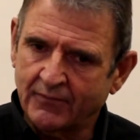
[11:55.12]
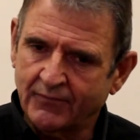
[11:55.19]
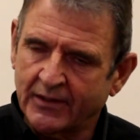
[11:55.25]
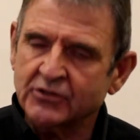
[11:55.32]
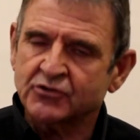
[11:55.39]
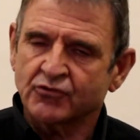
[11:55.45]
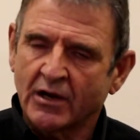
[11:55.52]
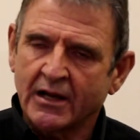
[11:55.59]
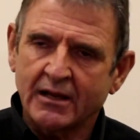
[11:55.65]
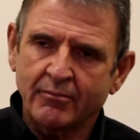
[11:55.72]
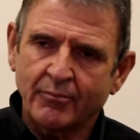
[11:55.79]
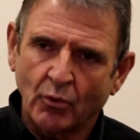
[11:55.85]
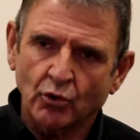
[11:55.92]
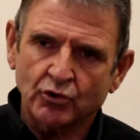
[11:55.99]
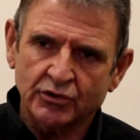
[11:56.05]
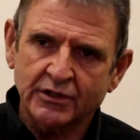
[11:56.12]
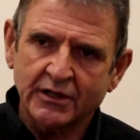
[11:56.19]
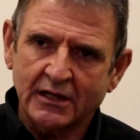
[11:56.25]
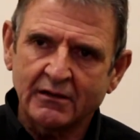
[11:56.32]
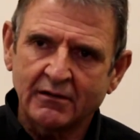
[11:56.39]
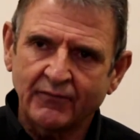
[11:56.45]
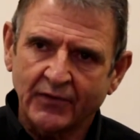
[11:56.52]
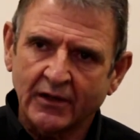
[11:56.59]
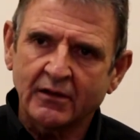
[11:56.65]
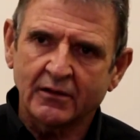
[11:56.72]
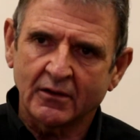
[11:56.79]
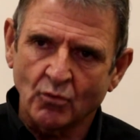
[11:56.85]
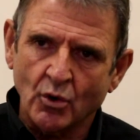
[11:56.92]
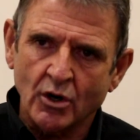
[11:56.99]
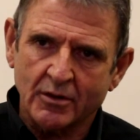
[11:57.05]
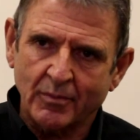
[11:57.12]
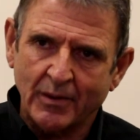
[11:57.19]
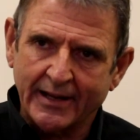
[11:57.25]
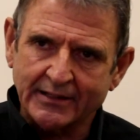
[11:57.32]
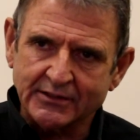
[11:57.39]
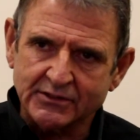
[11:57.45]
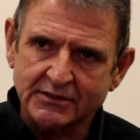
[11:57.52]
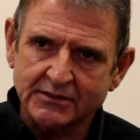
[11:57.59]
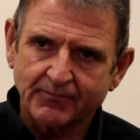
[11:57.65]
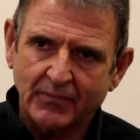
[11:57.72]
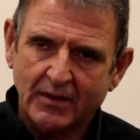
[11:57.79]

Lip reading: is really important in the workplace.